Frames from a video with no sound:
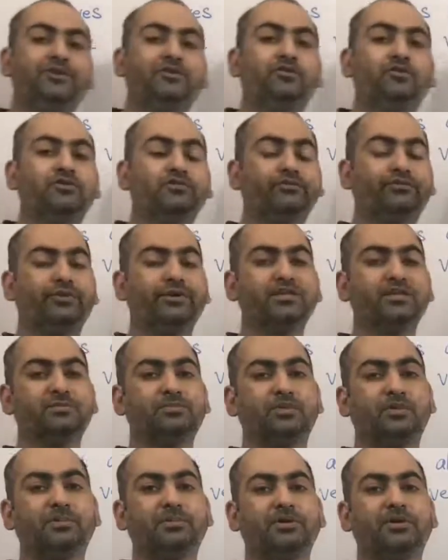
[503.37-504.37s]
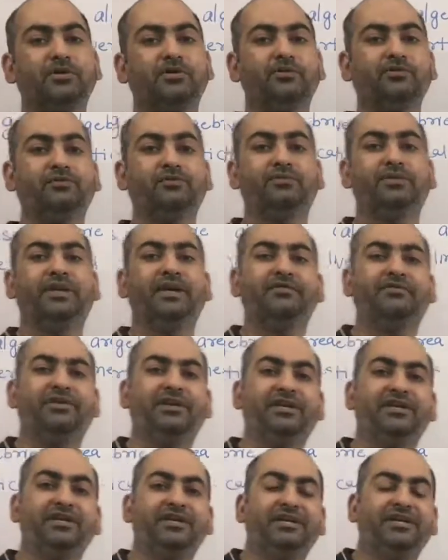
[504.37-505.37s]
got first property of
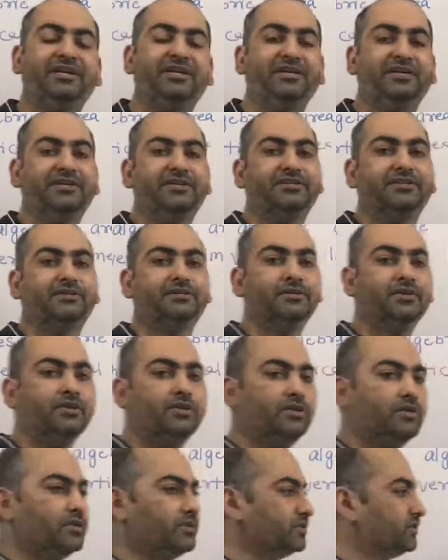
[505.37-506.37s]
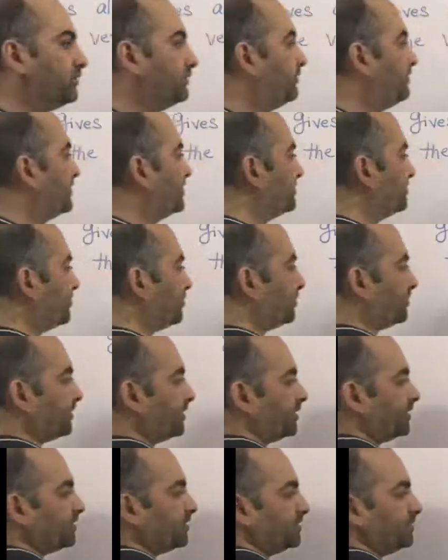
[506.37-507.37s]
definite integration. So first
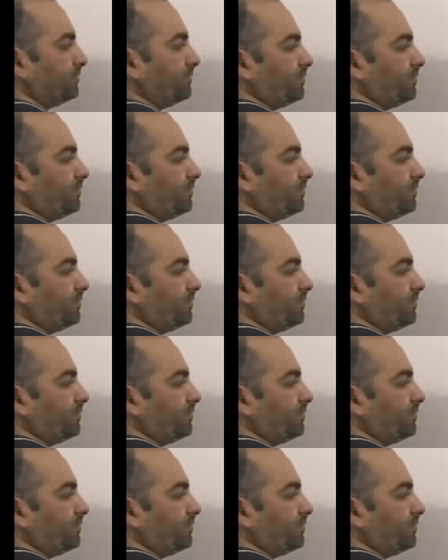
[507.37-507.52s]
property is